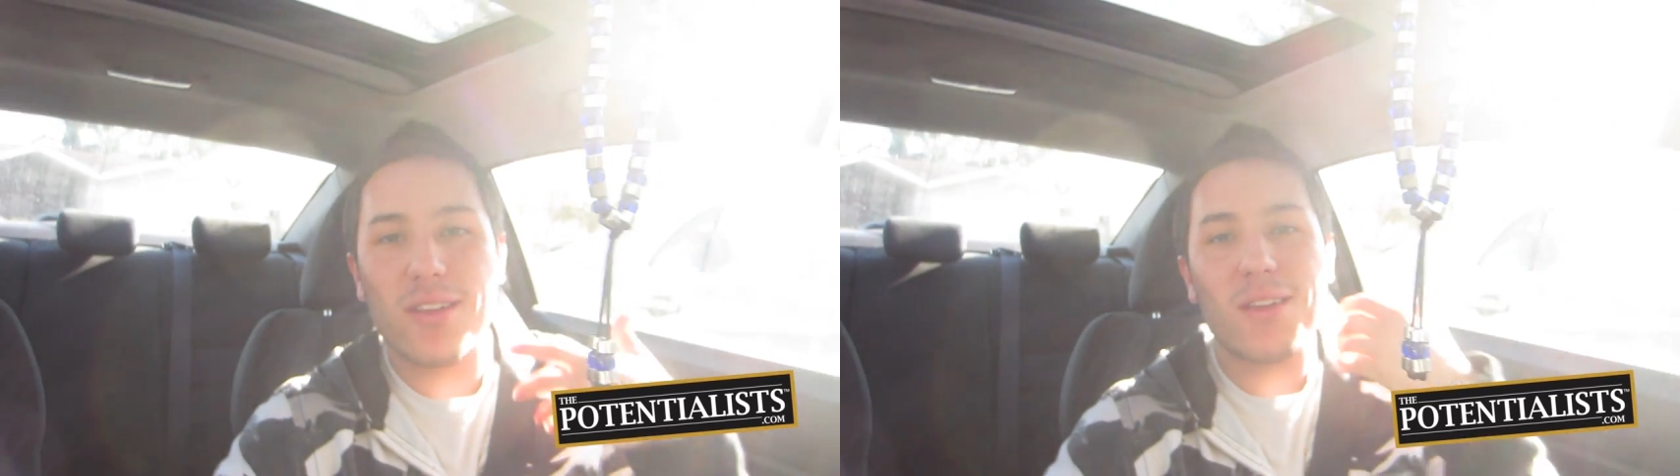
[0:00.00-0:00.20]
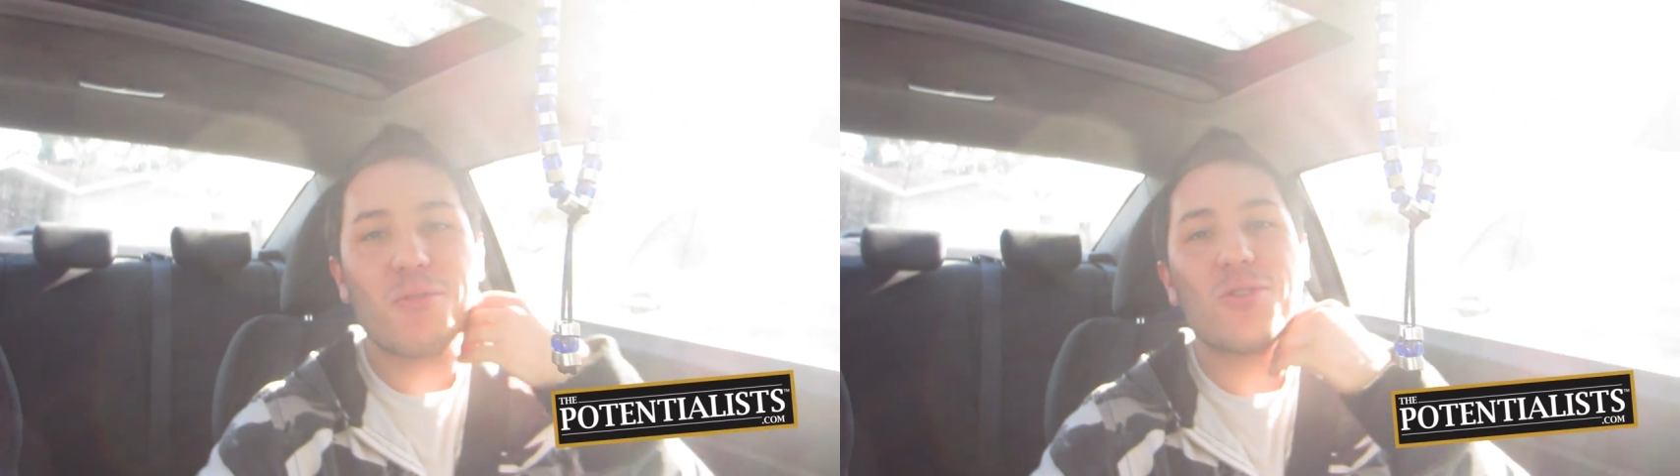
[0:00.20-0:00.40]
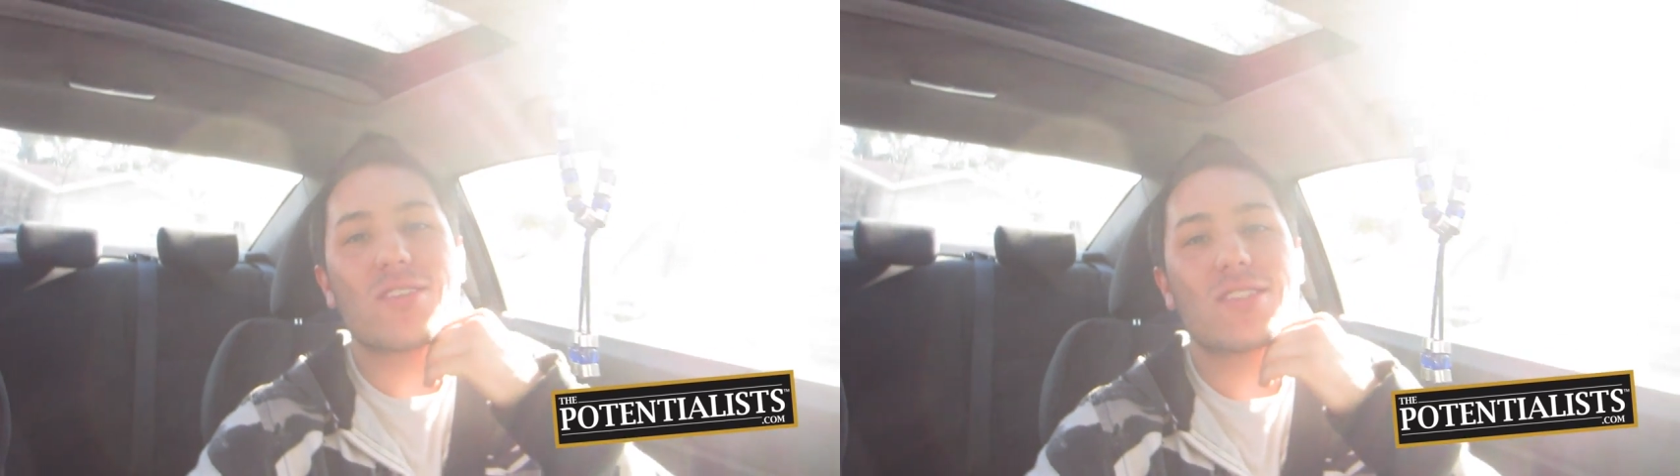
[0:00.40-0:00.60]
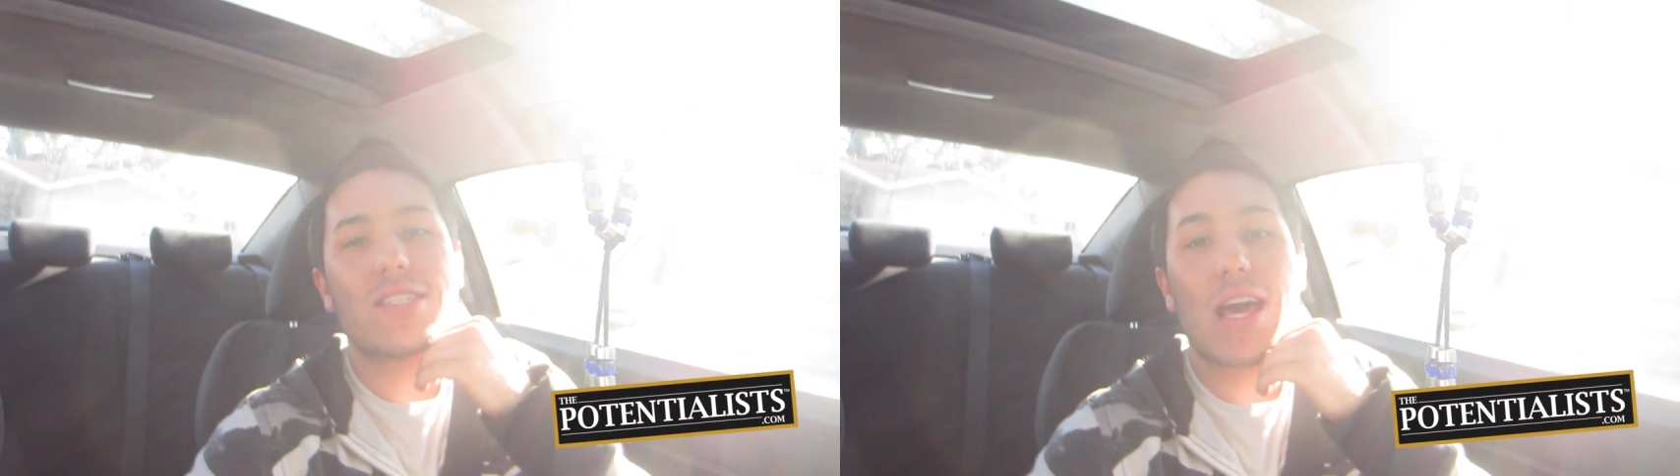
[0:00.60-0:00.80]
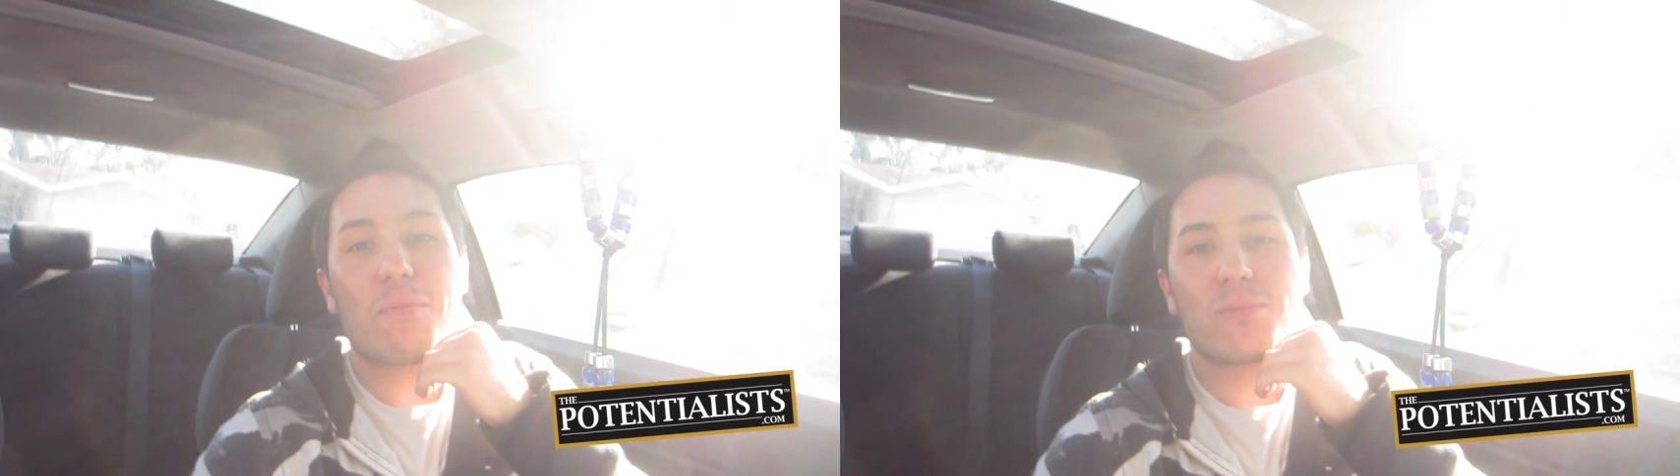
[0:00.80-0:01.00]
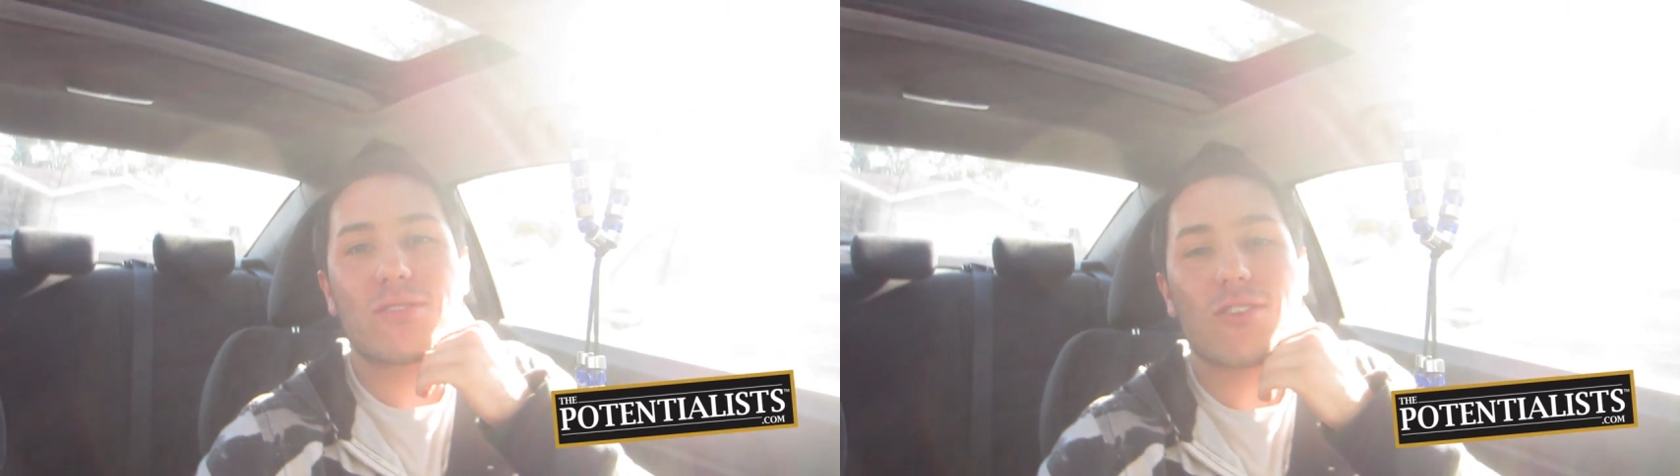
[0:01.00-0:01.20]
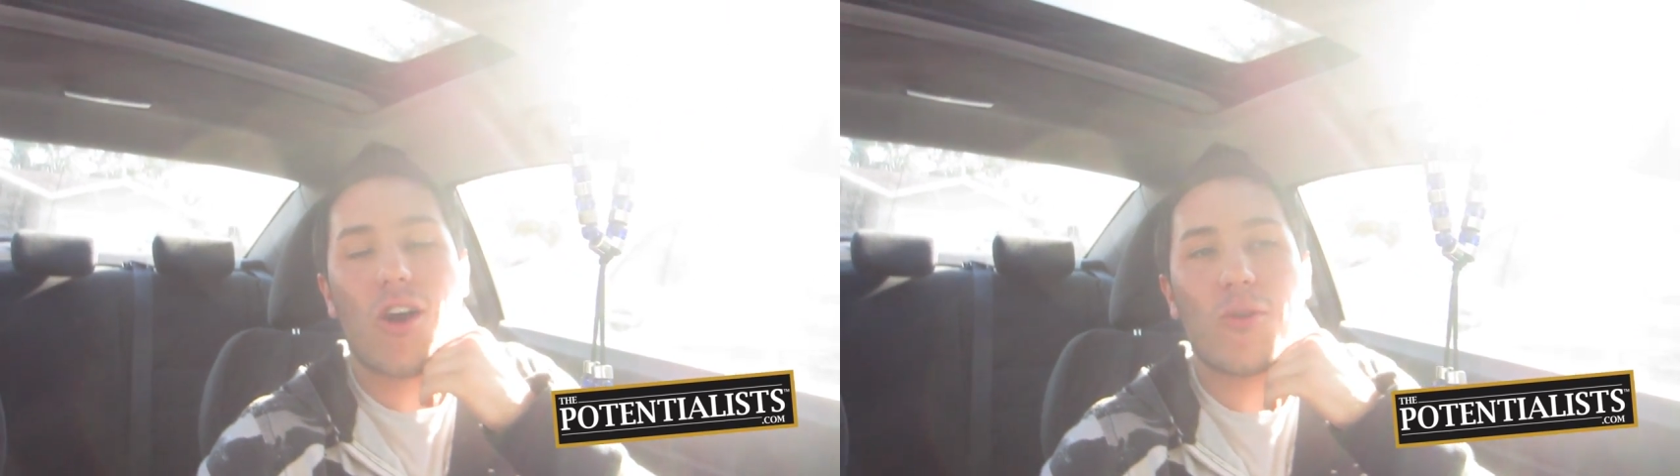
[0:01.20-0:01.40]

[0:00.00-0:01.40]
gonna give you the steps